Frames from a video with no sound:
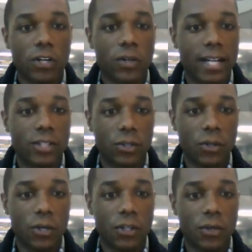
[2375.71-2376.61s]
grad
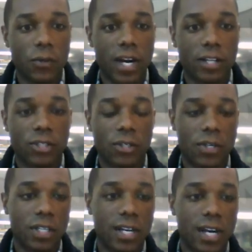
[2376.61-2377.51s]
school to where a
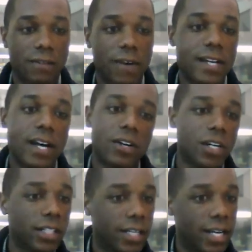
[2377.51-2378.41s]
student can either find out
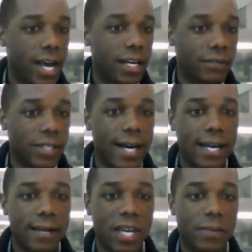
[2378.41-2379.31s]
early ahead of
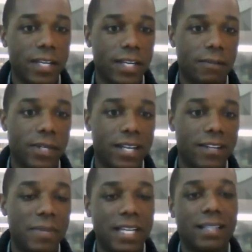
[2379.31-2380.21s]
time, maybe kind
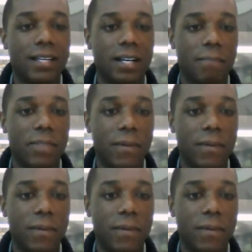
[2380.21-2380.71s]
of beat the,